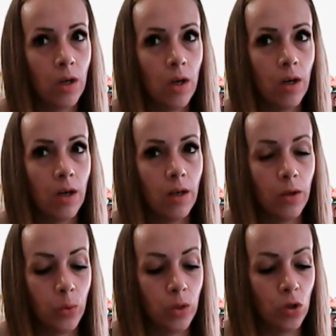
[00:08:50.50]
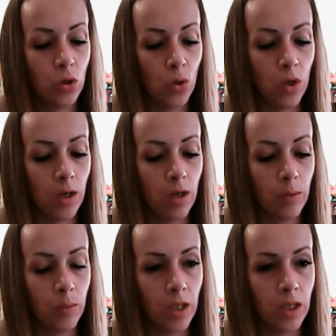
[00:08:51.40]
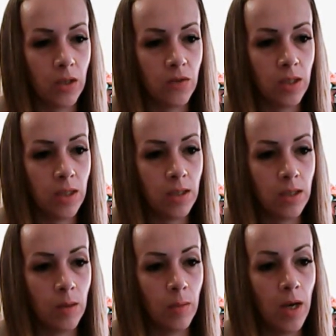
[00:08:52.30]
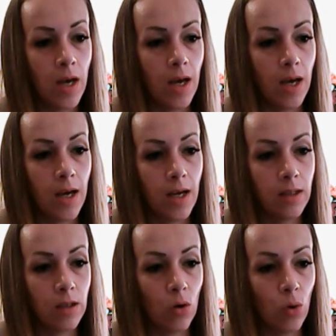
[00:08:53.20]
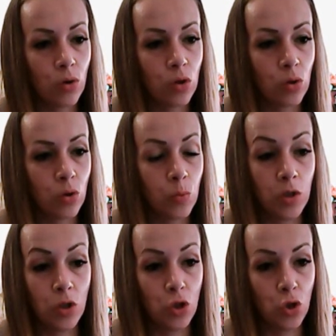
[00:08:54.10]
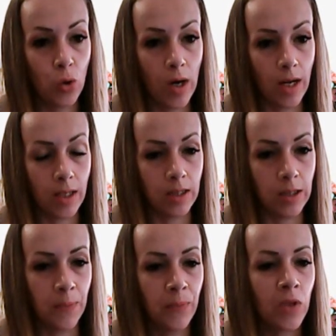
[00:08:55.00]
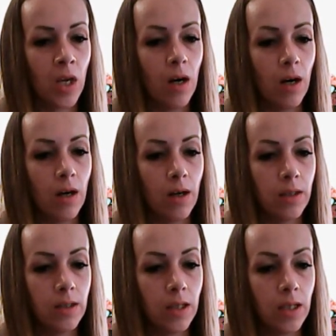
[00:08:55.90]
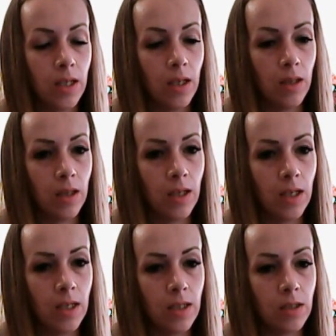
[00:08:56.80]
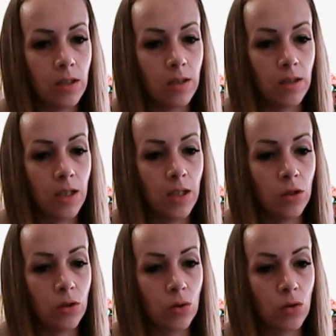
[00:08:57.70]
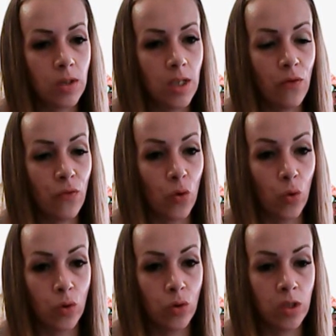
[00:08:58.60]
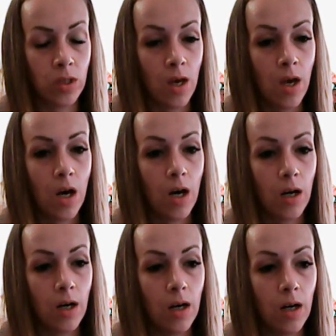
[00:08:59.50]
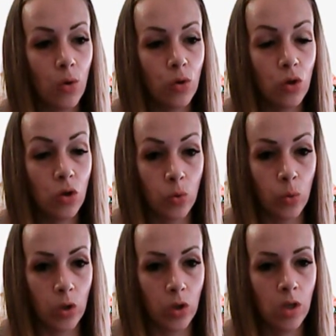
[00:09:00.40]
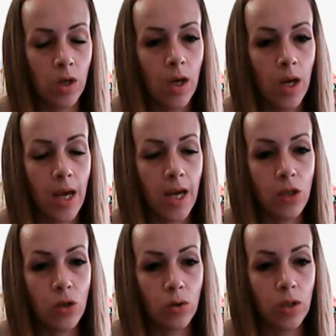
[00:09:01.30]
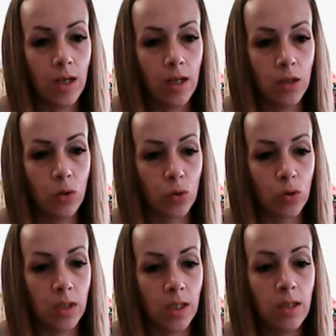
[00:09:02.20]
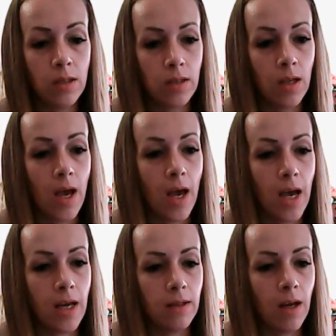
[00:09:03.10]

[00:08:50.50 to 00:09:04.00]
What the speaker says: with your belief system and also spirituality. The key thing is here to stay focused on your work and your daily routines and not